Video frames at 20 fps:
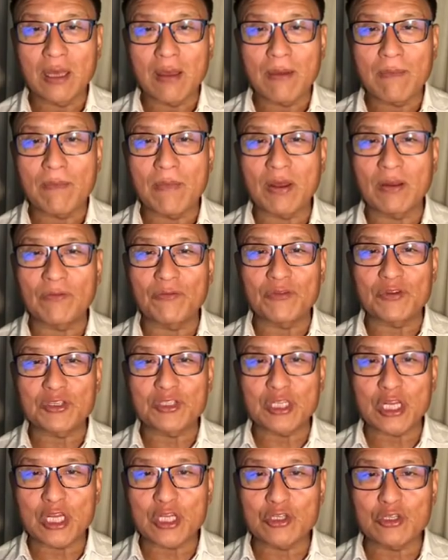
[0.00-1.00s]

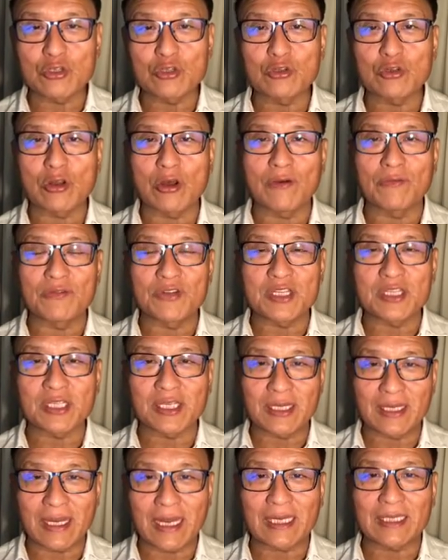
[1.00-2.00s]
manifestation of
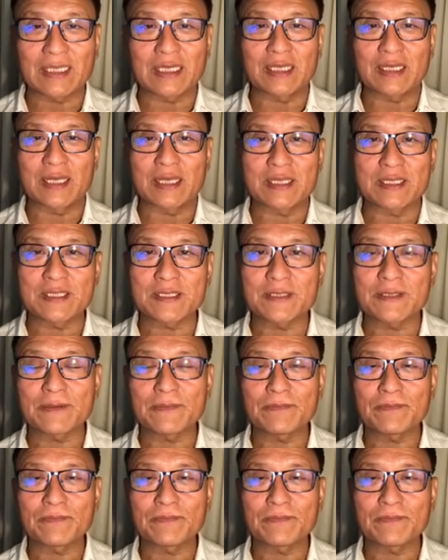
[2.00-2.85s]
disconnectedness.